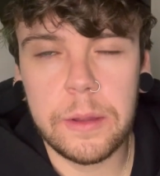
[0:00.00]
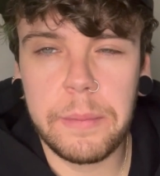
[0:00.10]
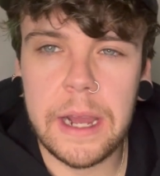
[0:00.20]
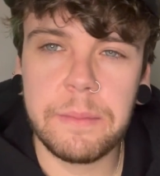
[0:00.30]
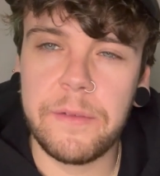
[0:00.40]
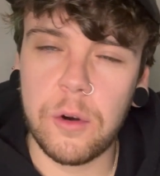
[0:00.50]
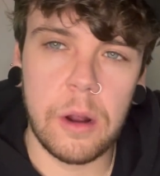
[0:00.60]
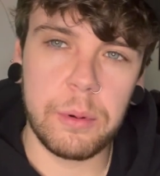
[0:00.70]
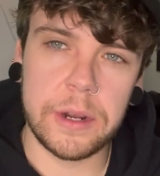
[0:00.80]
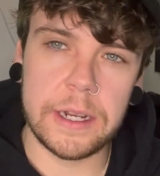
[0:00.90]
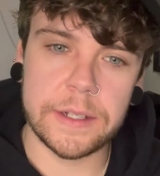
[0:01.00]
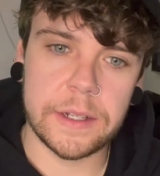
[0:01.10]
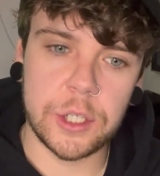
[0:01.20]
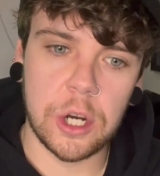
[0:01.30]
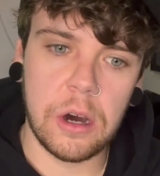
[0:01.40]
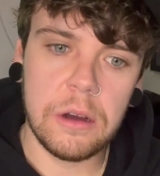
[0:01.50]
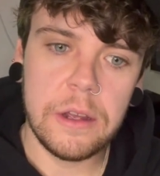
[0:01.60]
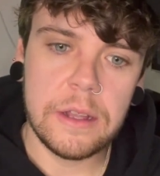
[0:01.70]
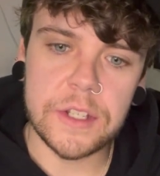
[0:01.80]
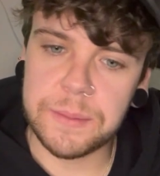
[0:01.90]
the bag before I put it into the jar,
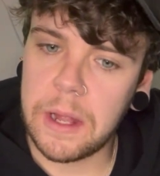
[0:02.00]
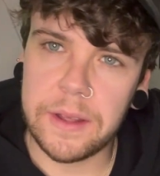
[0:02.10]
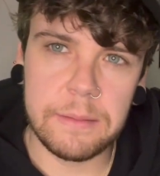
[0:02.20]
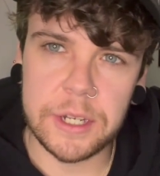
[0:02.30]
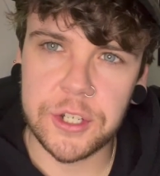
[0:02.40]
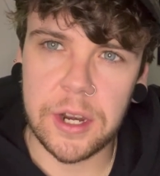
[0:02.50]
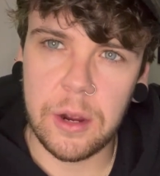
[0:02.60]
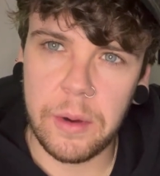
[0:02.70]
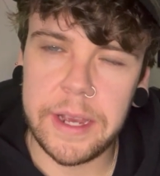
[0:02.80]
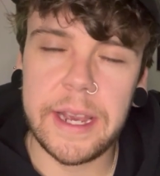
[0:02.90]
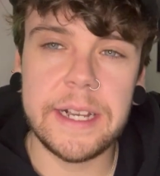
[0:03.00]
the smell hit me straight away.